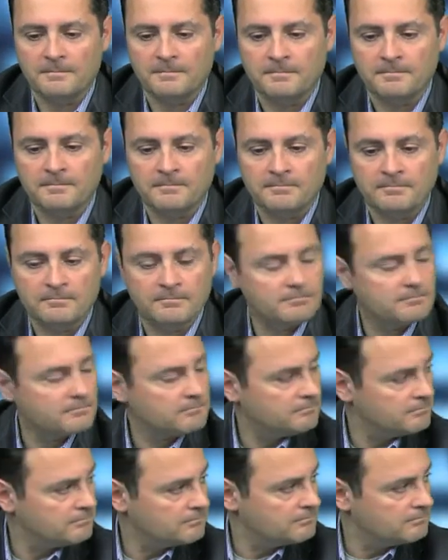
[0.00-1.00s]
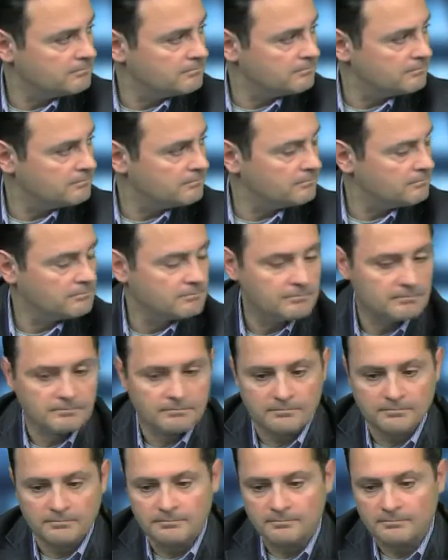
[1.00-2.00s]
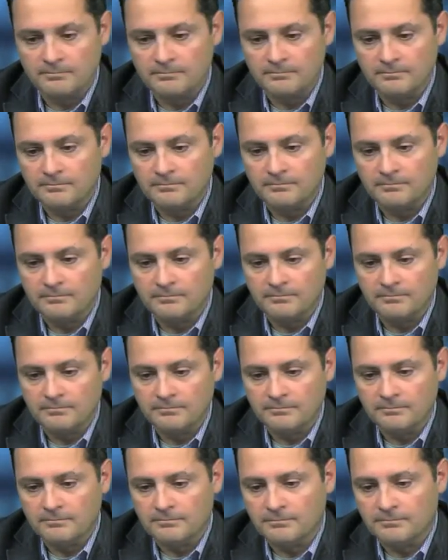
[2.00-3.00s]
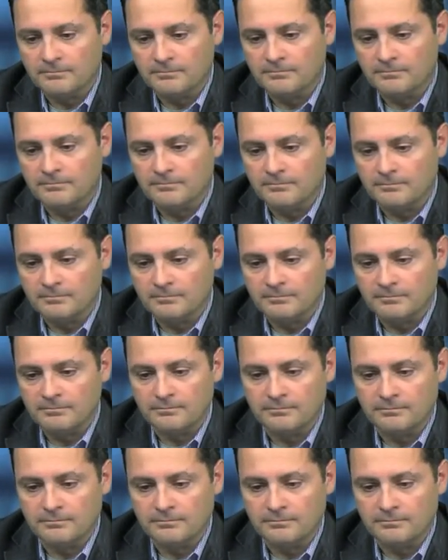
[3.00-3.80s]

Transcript: The person shown says nothing.